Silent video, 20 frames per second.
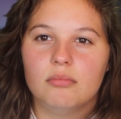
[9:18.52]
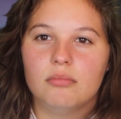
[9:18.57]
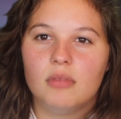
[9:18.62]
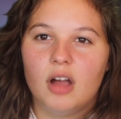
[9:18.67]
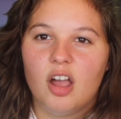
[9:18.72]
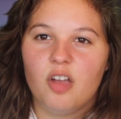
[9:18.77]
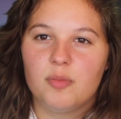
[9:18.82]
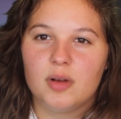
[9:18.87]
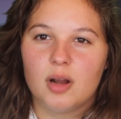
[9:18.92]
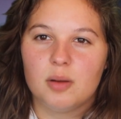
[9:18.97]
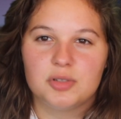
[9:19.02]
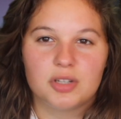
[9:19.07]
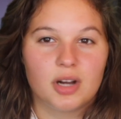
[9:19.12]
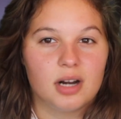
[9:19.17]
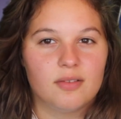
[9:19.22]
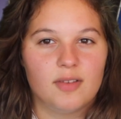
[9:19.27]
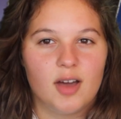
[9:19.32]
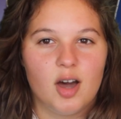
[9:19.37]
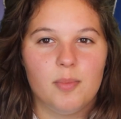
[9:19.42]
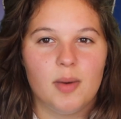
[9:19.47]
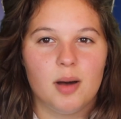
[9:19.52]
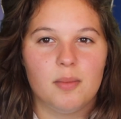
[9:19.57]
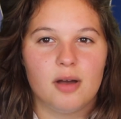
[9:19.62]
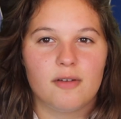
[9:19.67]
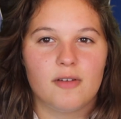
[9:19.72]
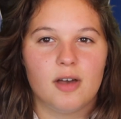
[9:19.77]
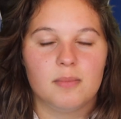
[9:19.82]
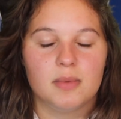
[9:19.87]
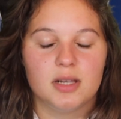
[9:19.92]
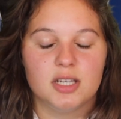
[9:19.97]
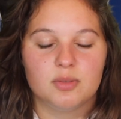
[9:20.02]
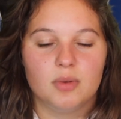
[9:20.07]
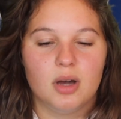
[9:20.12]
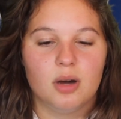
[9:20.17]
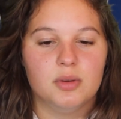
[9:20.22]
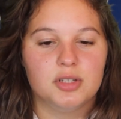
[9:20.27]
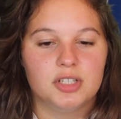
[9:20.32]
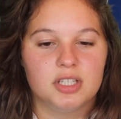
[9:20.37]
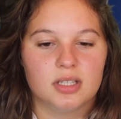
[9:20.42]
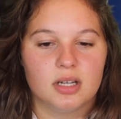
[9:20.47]
I've been able to kind of help out my family as well,
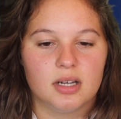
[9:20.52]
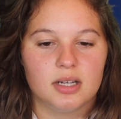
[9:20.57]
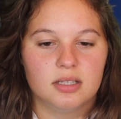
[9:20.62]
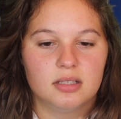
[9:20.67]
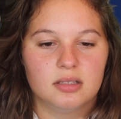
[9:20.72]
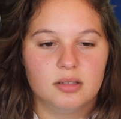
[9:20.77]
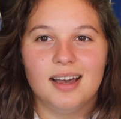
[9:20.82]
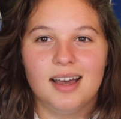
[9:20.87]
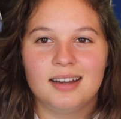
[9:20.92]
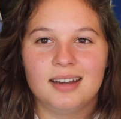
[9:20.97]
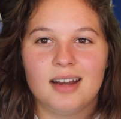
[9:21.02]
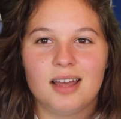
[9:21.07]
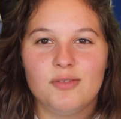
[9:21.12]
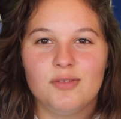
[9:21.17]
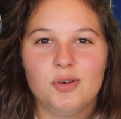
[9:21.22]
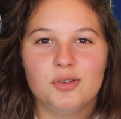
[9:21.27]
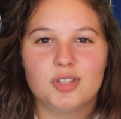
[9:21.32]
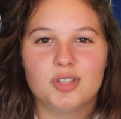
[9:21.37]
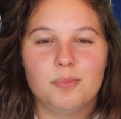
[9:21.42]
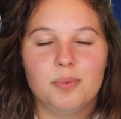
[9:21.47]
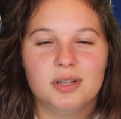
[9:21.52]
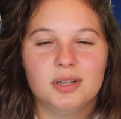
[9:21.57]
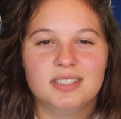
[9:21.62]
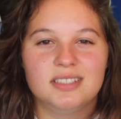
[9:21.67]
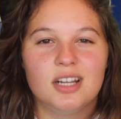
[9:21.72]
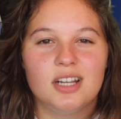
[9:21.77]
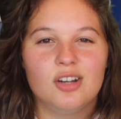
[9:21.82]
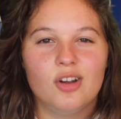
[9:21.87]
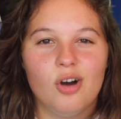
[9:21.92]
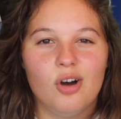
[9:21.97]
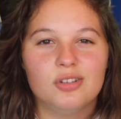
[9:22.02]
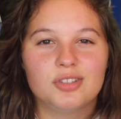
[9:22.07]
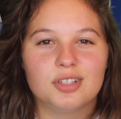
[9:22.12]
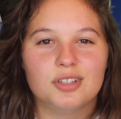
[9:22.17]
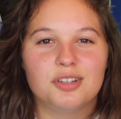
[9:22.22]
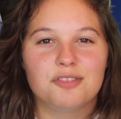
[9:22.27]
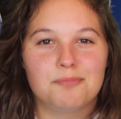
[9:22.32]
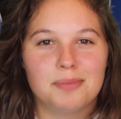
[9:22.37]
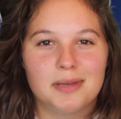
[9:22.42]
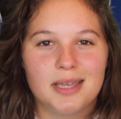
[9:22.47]
which is nice. And I've also put in a lot
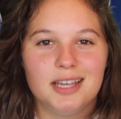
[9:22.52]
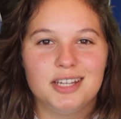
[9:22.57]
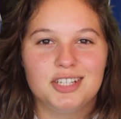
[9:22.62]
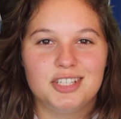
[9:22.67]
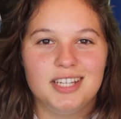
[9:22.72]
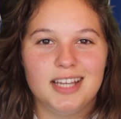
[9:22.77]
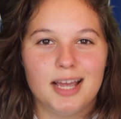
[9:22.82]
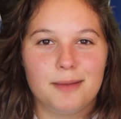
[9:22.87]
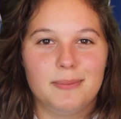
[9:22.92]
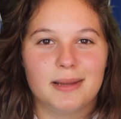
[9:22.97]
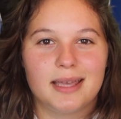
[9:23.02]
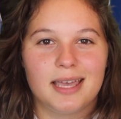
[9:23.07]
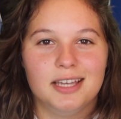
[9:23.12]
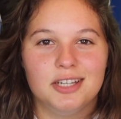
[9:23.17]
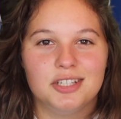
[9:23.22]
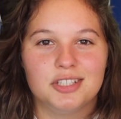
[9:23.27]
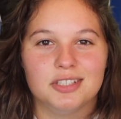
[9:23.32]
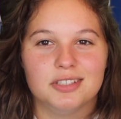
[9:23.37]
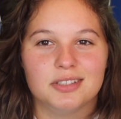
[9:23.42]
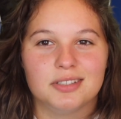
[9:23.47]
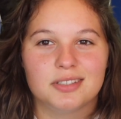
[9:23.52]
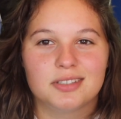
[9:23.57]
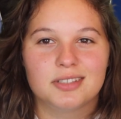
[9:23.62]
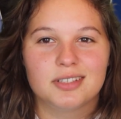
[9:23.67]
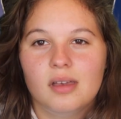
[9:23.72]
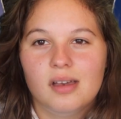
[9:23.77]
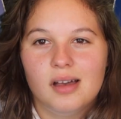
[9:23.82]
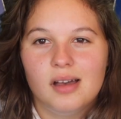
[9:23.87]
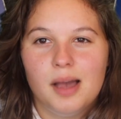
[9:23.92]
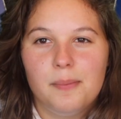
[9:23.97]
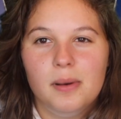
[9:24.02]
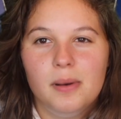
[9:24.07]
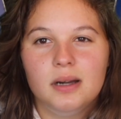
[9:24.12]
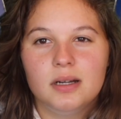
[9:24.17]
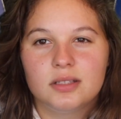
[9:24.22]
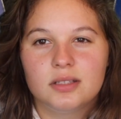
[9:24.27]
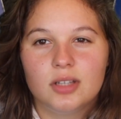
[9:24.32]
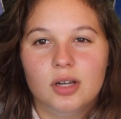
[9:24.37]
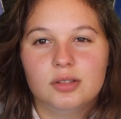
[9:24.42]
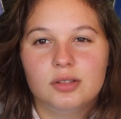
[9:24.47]
of PhD applications. I put
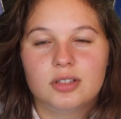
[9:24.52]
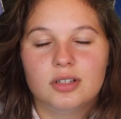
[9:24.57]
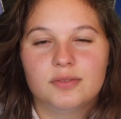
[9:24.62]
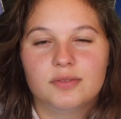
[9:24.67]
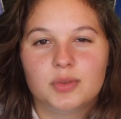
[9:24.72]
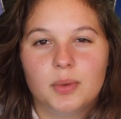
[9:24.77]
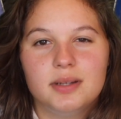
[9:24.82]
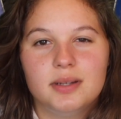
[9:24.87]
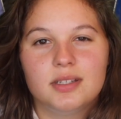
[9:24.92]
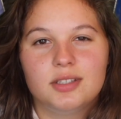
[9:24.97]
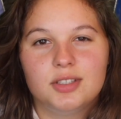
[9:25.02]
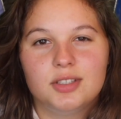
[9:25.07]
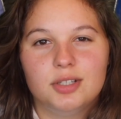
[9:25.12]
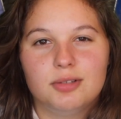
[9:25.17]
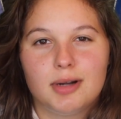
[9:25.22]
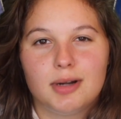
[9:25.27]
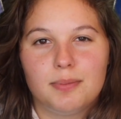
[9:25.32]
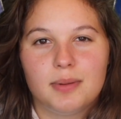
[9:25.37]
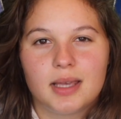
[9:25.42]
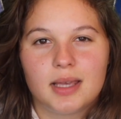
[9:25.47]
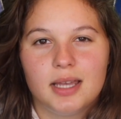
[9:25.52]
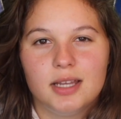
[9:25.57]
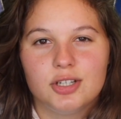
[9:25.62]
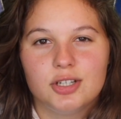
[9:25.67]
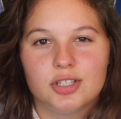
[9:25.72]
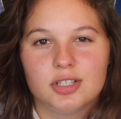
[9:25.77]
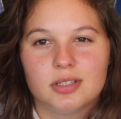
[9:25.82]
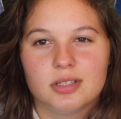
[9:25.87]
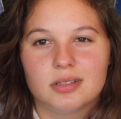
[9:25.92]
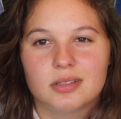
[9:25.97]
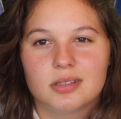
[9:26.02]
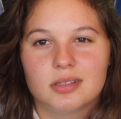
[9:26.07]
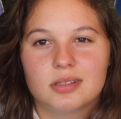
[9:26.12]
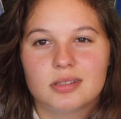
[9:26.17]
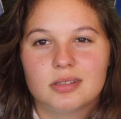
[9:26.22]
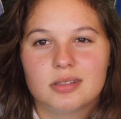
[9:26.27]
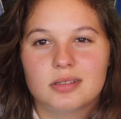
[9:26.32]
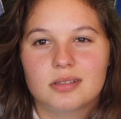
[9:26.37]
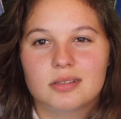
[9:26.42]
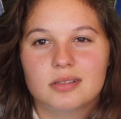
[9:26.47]
in a total of 22
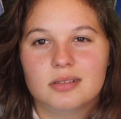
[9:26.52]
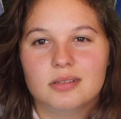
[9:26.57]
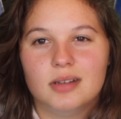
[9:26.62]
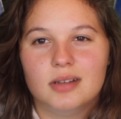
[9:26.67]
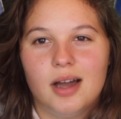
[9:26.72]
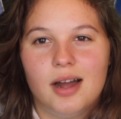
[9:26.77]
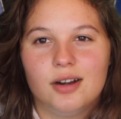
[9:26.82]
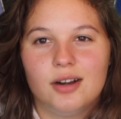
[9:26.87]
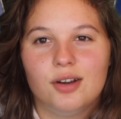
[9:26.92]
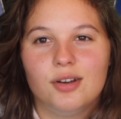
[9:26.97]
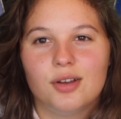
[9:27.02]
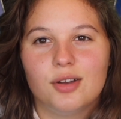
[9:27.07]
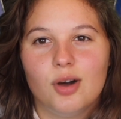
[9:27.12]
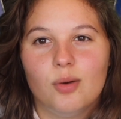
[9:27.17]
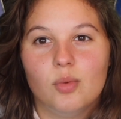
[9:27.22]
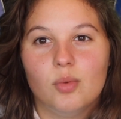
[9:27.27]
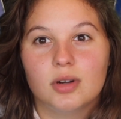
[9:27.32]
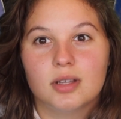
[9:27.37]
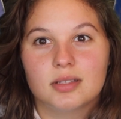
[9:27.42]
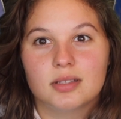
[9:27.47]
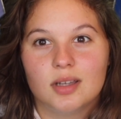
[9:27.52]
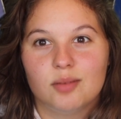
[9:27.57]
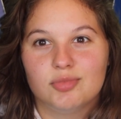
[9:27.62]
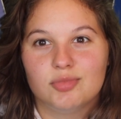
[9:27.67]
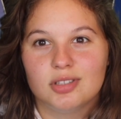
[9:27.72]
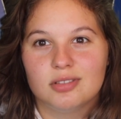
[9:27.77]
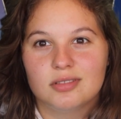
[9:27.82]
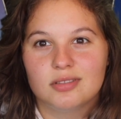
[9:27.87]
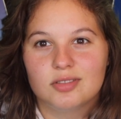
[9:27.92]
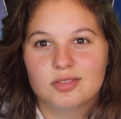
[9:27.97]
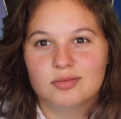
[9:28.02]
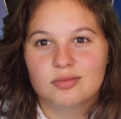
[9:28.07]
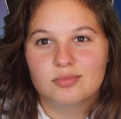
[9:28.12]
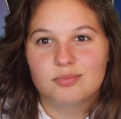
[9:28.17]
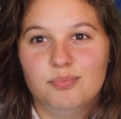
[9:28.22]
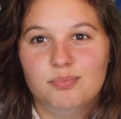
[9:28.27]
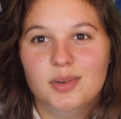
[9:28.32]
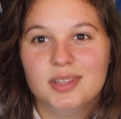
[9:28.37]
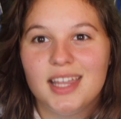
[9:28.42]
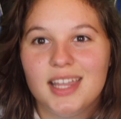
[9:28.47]
applications. I only got 1 acceptance.
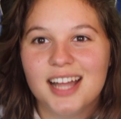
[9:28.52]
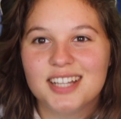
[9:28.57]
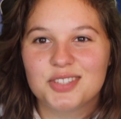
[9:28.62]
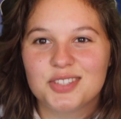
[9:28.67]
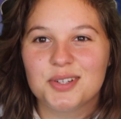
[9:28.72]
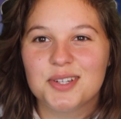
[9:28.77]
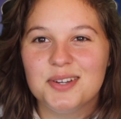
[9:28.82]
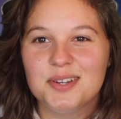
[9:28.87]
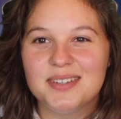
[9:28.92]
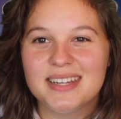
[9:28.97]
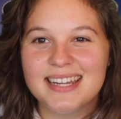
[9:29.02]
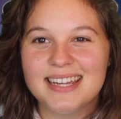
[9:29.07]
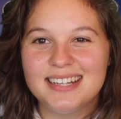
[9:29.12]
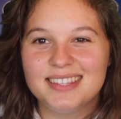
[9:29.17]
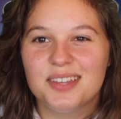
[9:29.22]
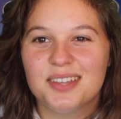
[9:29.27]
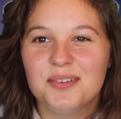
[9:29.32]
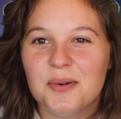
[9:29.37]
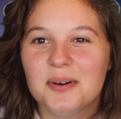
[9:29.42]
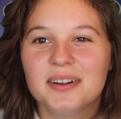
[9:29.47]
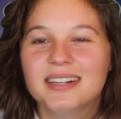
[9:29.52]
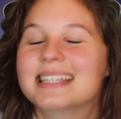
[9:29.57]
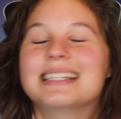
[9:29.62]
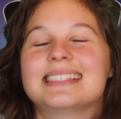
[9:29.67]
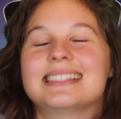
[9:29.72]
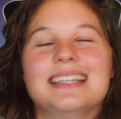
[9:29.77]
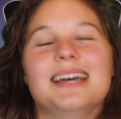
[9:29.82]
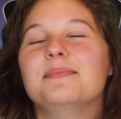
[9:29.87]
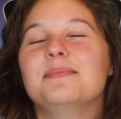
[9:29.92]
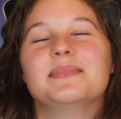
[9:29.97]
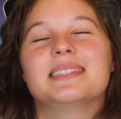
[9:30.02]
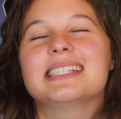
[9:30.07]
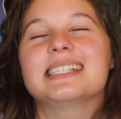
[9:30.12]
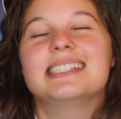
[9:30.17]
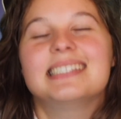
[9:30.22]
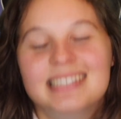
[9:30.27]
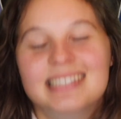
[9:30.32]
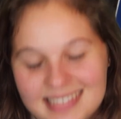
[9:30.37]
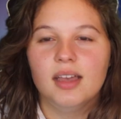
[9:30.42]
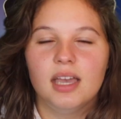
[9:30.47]
But that's all you need, the 1
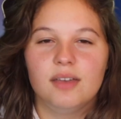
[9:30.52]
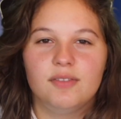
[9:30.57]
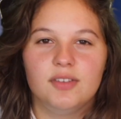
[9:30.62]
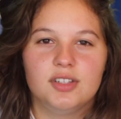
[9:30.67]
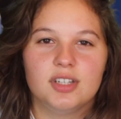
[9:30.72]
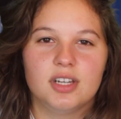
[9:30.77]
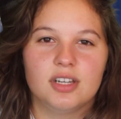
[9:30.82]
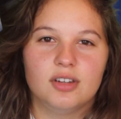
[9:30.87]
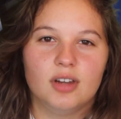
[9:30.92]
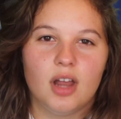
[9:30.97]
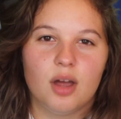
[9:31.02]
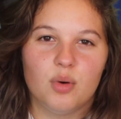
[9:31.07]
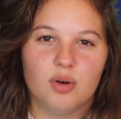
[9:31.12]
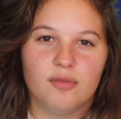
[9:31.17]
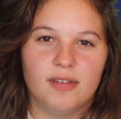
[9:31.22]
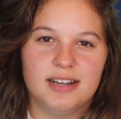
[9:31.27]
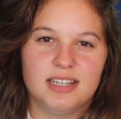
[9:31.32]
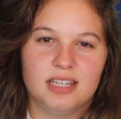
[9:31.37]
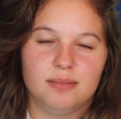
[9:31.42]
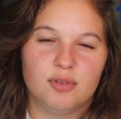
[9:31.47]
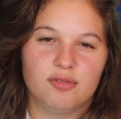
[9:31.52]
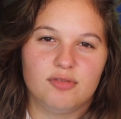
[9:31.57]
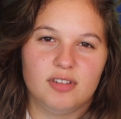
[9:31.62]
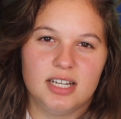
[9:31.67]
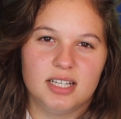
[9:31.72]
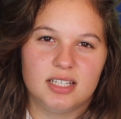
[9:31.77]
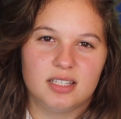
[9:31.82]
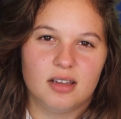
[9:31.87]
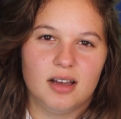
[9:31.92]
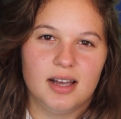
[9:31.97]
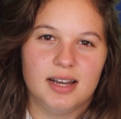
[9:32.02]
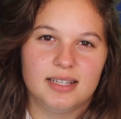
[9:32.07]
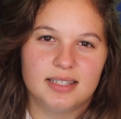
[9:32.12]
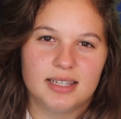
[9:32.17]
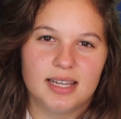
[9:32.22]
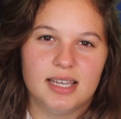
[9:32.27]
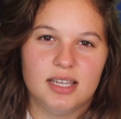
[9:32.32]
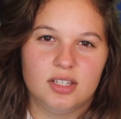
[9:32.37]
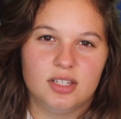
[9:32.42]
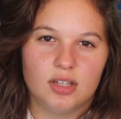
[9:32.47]
acceptance. If you didn't know already, marine
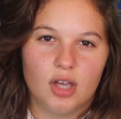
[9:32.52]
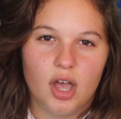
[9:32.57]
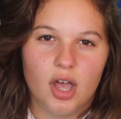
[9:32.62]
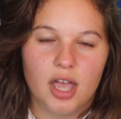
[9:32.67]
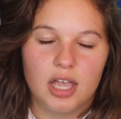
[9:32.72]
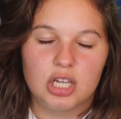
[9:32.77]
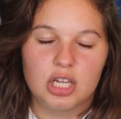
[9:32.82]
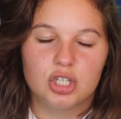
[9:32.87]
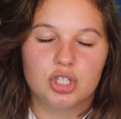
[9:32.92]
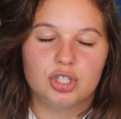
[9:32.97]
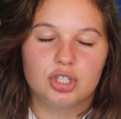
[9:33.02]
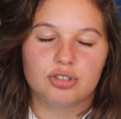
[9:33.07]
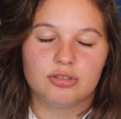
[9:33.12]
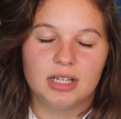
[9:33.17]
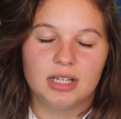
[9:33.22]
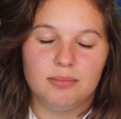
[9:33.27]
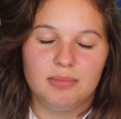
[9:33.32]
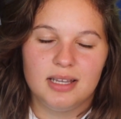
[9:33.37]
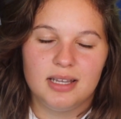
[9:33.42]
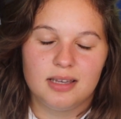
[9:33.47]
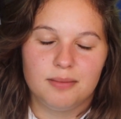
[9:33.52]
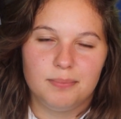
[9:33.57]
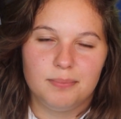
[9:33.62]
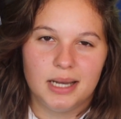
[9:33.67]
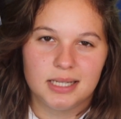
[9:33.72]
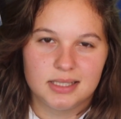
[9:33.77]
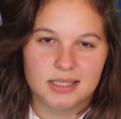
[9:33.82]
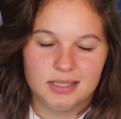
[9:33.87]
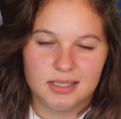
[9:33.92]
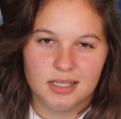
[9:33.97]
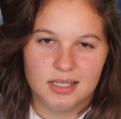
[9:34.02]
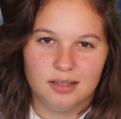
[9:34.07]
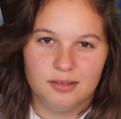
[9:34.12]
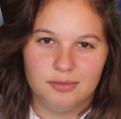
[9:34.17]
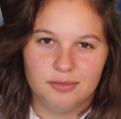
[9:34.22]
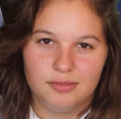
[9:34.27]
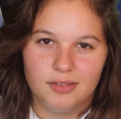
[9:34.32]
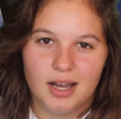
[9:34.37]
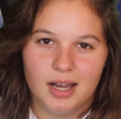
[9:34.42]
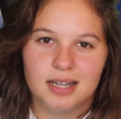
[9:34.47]
science is extremely
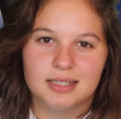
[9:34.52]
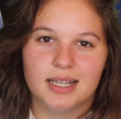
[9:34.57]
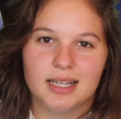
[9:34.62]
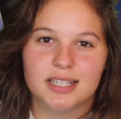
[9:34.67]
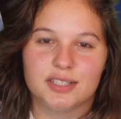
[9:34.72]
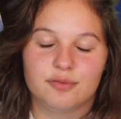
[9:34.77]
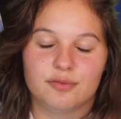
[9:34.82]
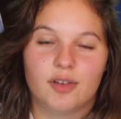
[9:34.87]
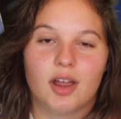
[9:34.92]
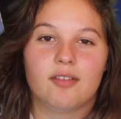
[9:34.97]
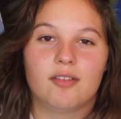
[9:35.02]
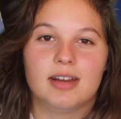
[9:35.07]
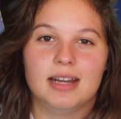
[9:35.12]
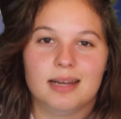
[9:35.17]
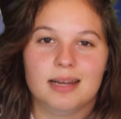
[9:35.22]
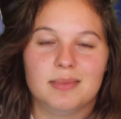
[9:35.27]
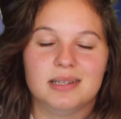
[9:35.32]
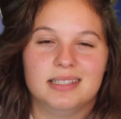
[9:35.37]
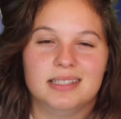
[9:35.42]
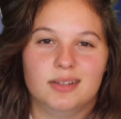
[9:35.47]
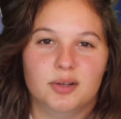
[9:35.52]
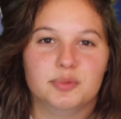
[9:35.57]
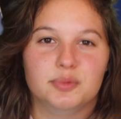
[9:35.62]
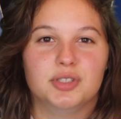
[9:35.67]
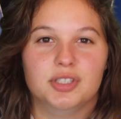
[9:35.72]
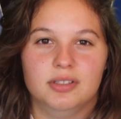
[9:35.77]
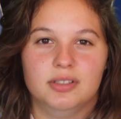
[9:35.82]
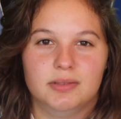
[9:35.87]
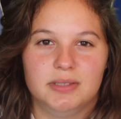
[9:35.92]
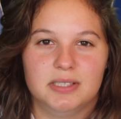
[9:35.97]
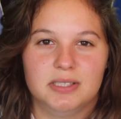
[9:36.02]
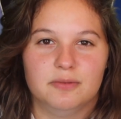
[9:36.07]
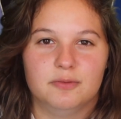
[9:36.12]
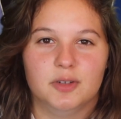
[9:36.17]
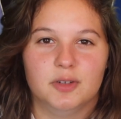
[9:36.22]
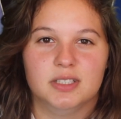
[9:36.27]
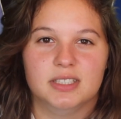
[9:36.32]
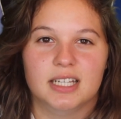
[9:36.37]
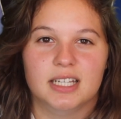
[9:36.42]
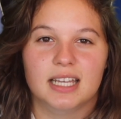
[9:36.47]
competitive and has very limited opportunities and
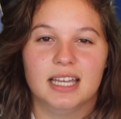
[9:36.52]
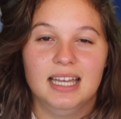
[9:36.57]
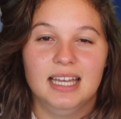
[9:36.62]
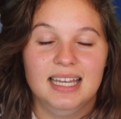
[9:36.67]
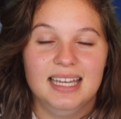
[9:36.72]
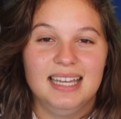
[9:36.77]
funding.